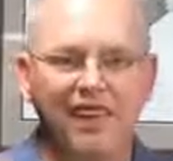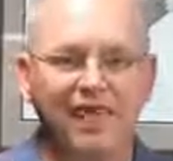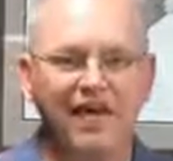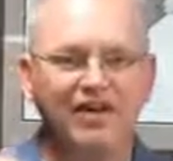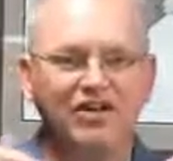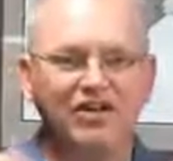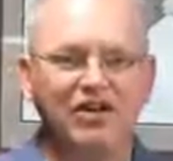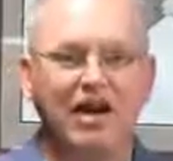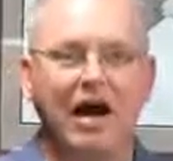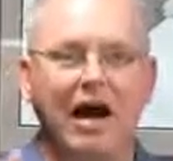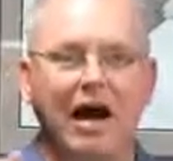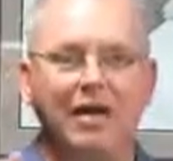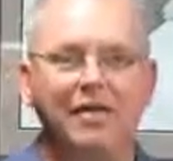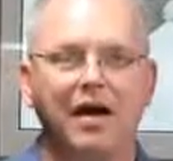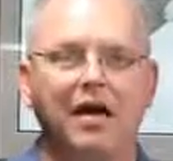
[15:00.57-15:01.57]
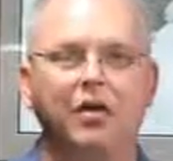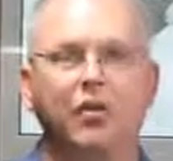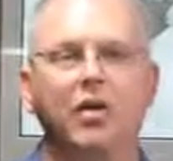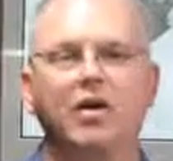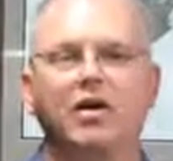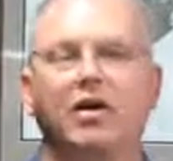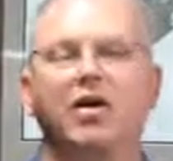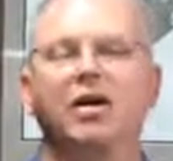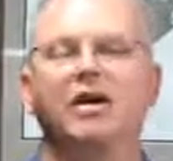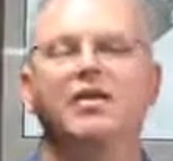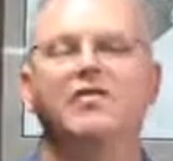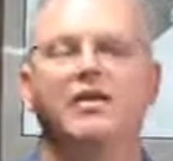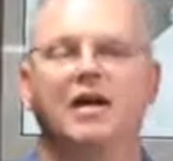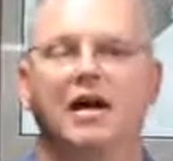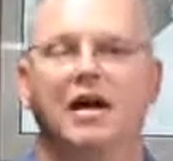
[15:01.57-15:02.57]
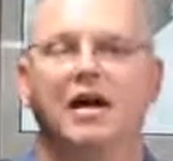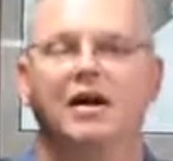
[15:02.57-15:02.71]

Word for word: this time that we are living